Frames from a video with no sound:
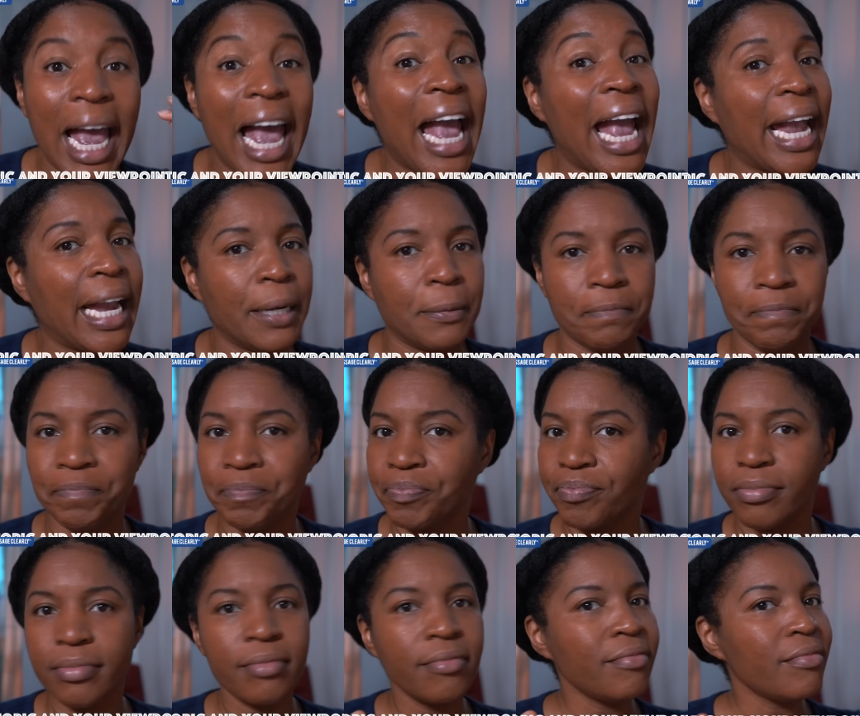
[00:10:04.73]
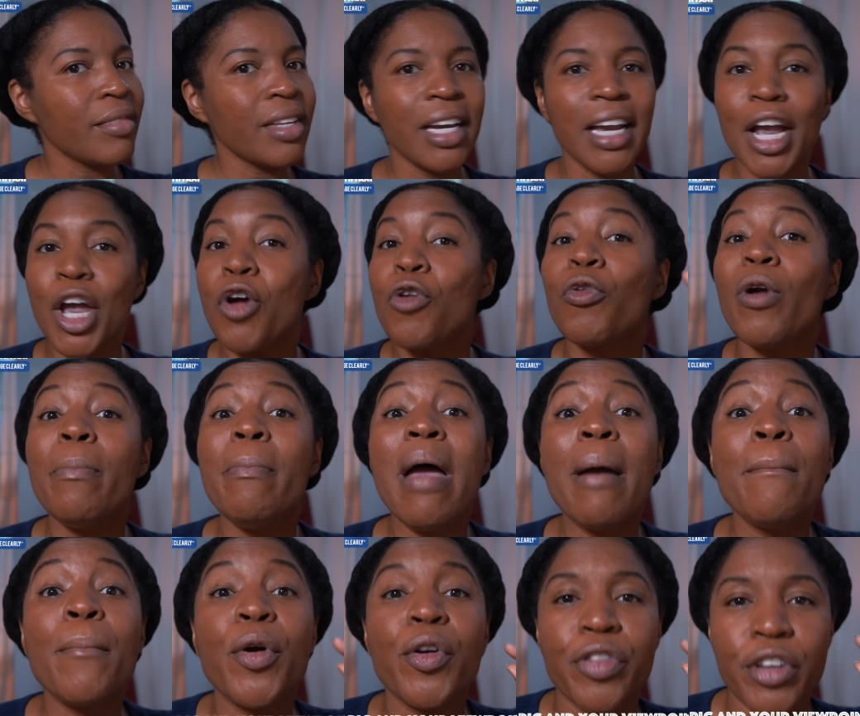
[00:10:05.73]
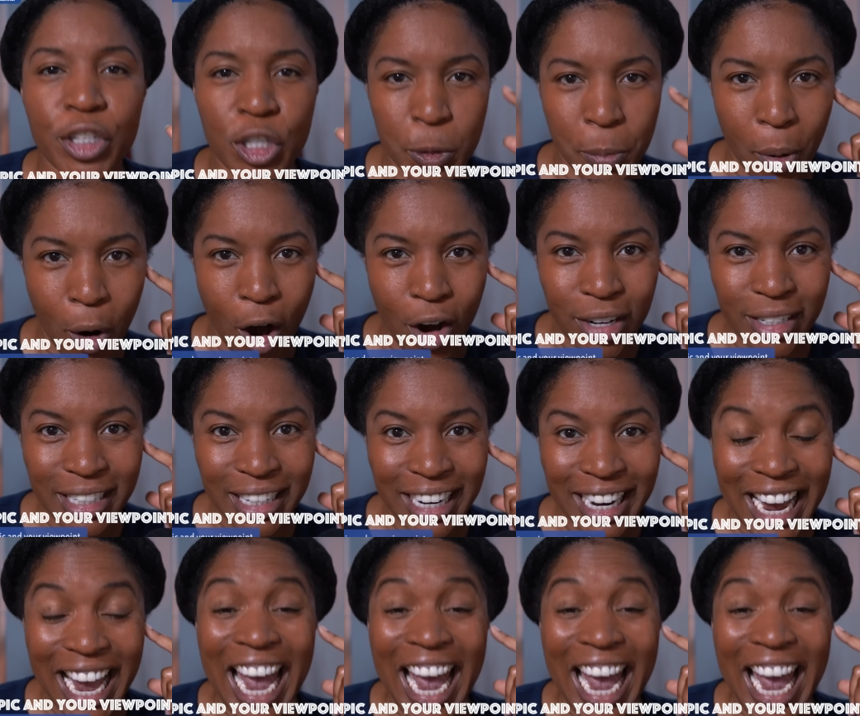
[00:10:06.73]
hey, remember this part.